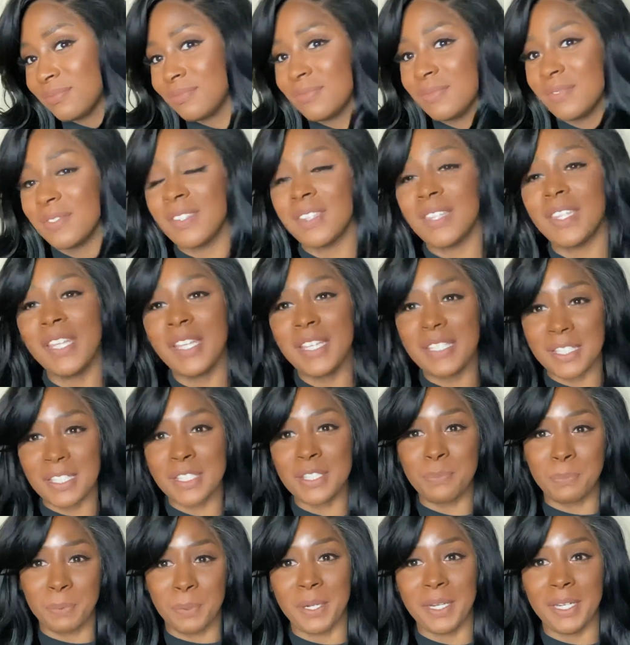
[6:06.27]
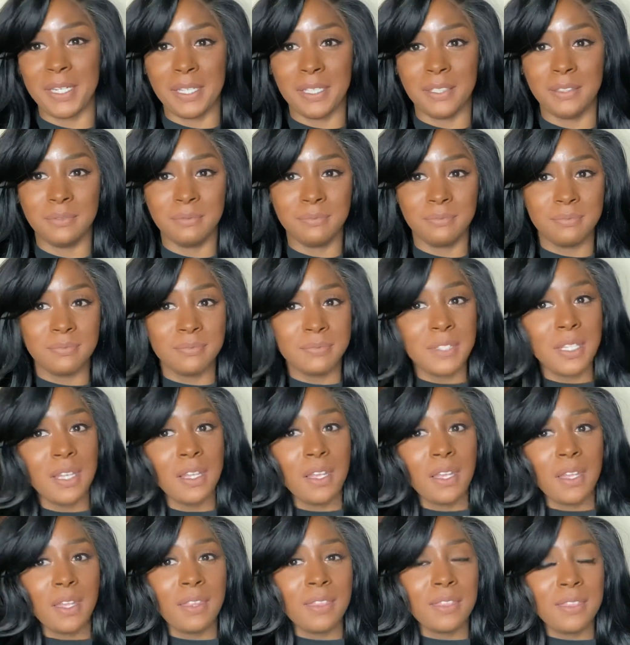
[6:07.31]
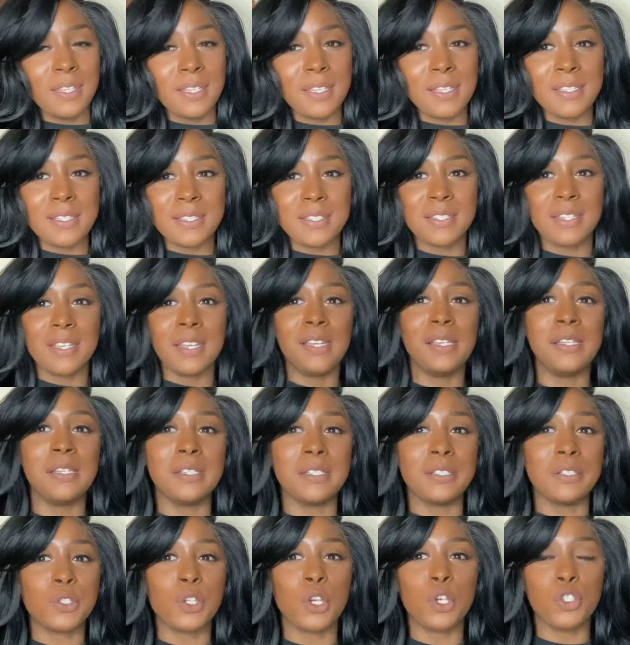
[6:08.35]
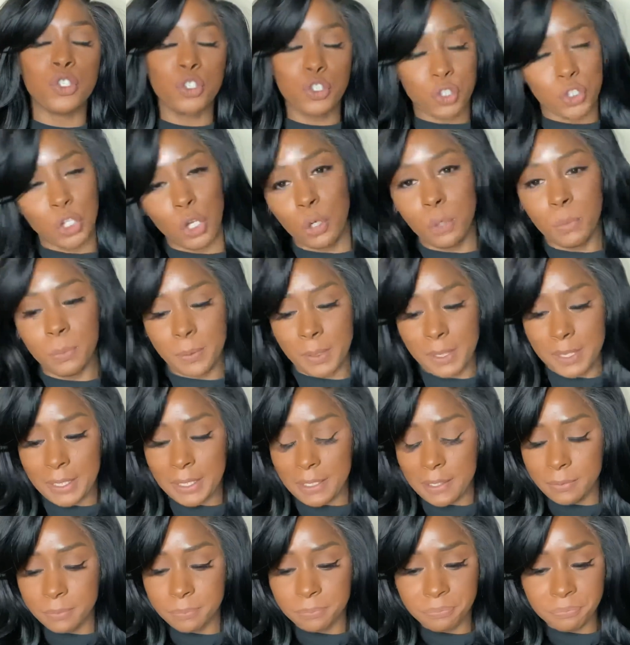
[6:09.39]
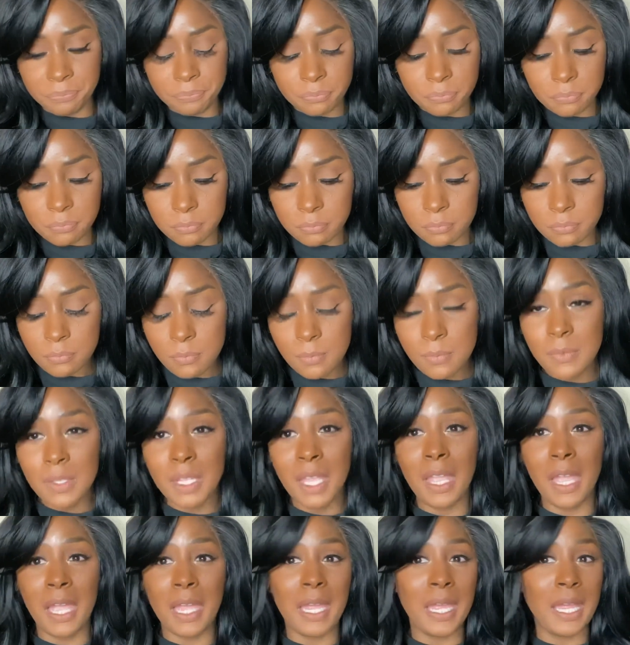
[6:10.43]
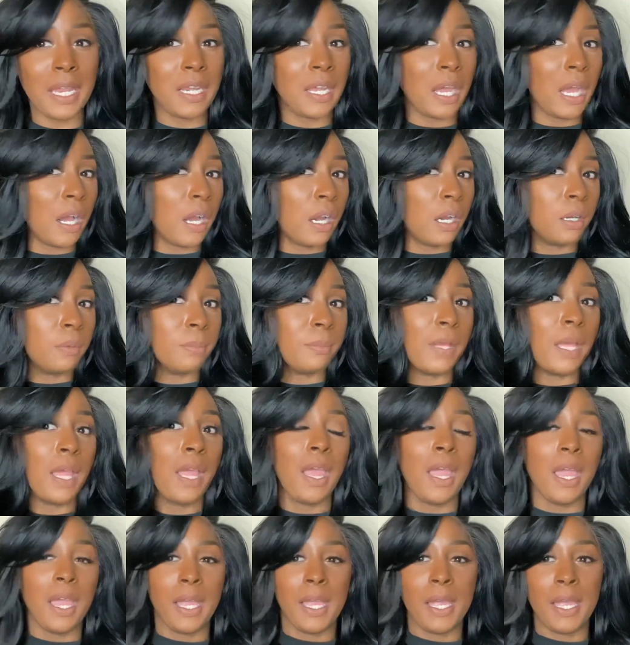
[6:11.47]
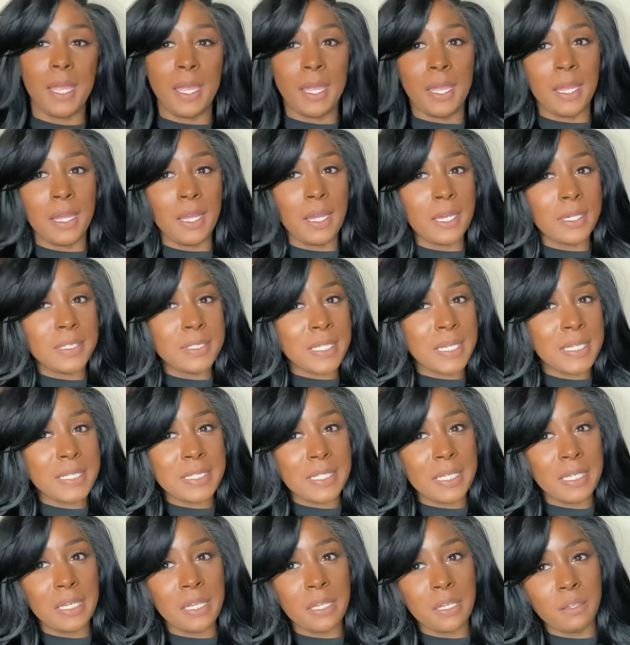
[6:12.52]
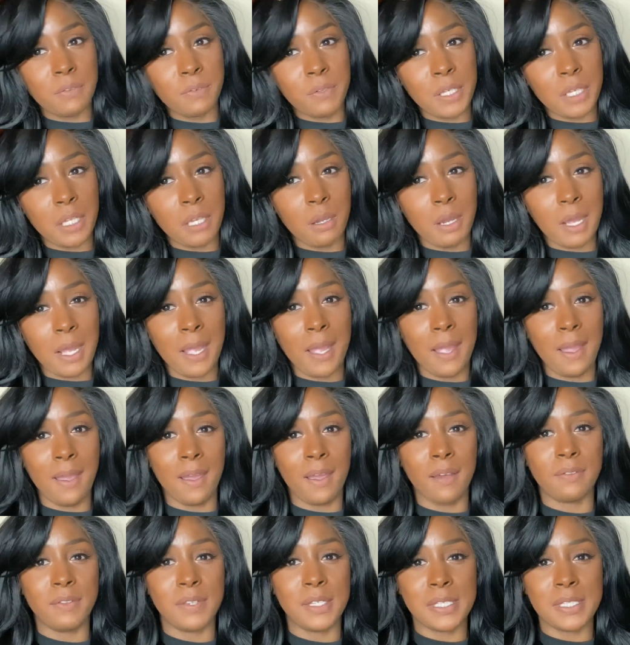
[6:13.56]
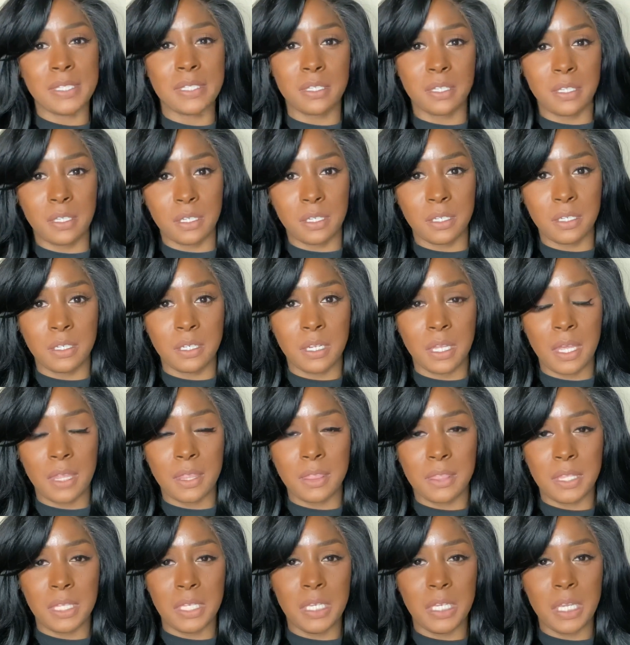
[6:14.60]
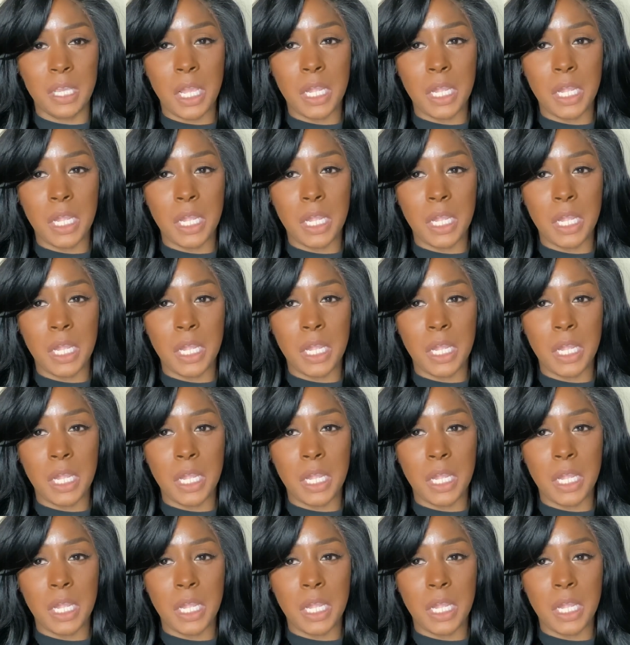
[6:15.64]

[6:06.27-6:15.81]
this is pretty. This is so pretty. And as I said in the video, I have this in the